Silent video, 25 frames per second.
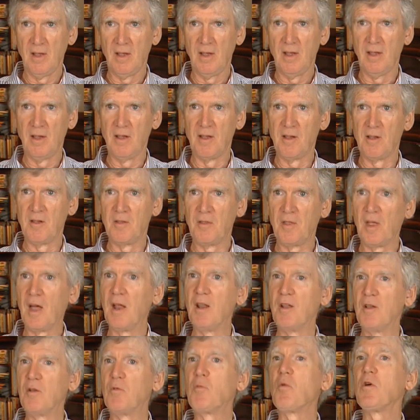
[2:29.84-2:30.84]

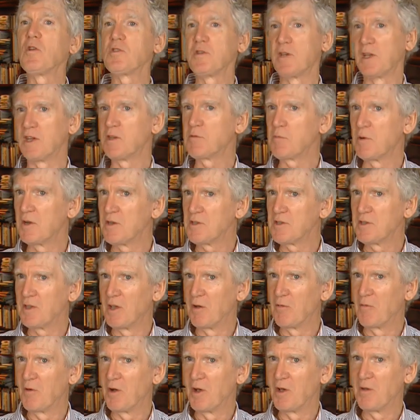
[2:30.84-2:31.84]
That it wasn't expressed
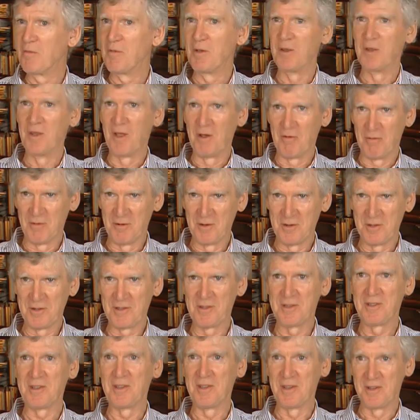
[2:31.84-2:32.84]
that way, but that
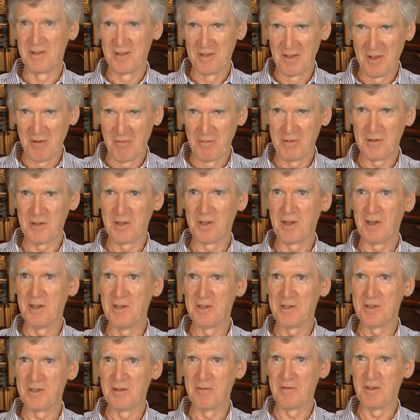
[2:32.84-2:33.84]
was the
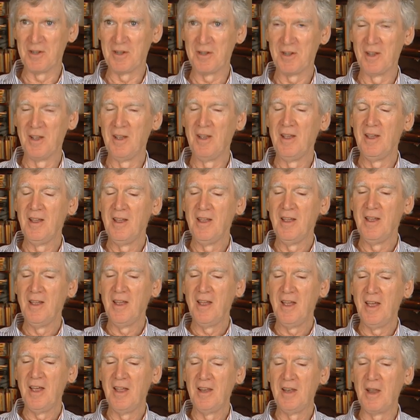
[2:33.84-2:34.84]
gist of it.
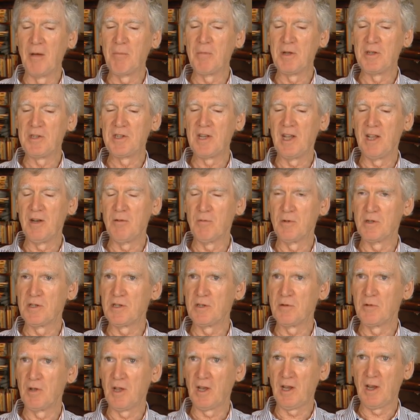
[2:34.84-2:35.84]
Number 10 was
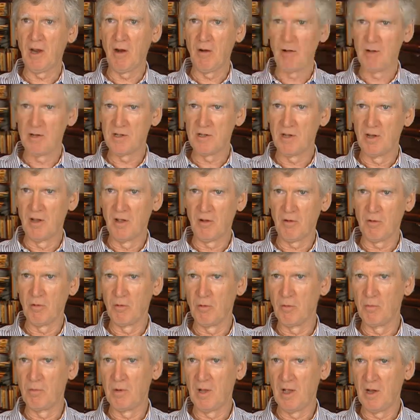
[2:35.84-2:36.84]
to encourage
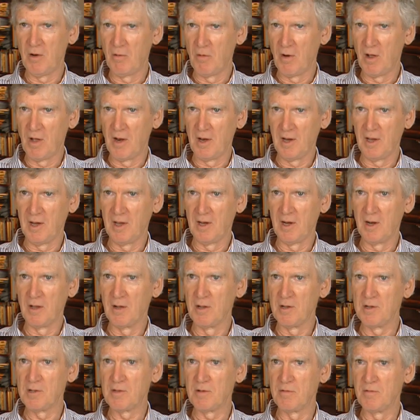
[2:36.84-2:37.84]
local playwriting, in a
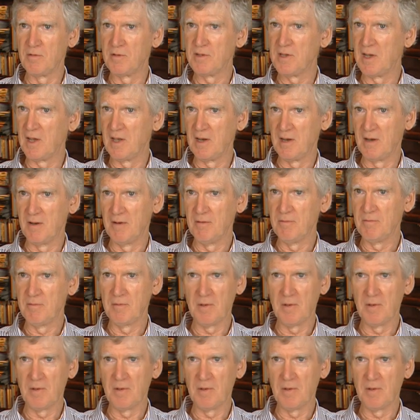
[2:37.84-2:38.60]
list of 10.